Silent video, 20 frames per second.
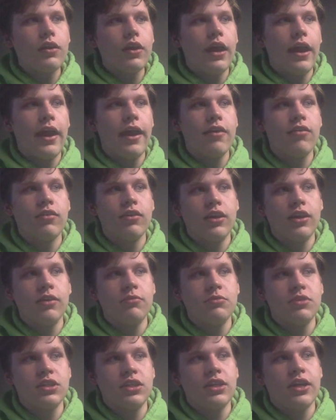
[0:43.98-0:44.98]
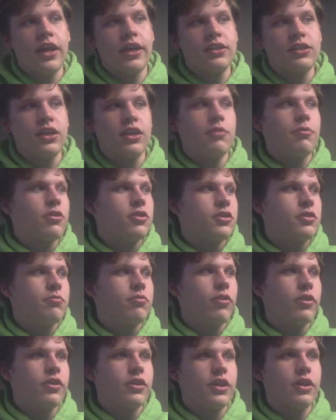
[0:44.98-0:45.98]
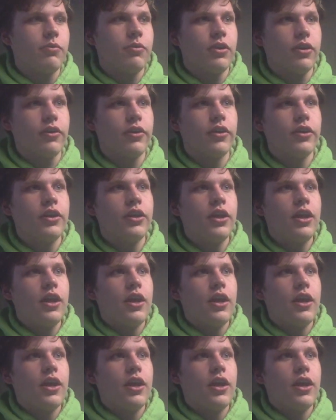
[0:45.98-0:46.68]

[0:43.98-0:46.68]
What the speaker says: as an EMT, I'd say the most important thing we learn